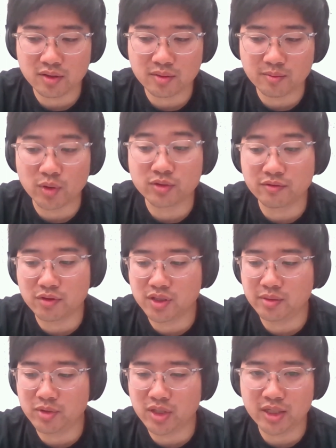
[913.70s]
Most of the
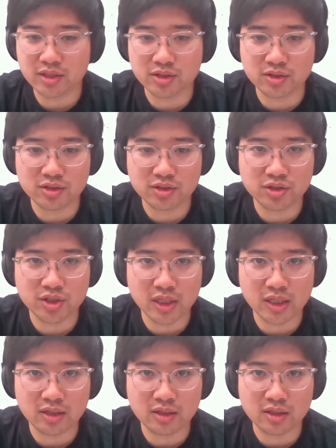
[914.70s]
simulations
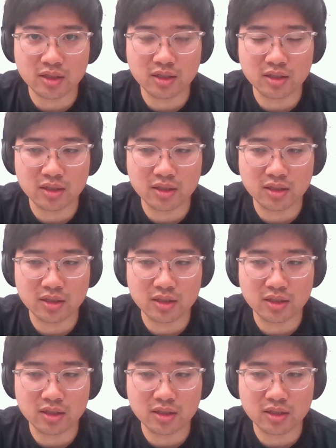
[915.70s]
share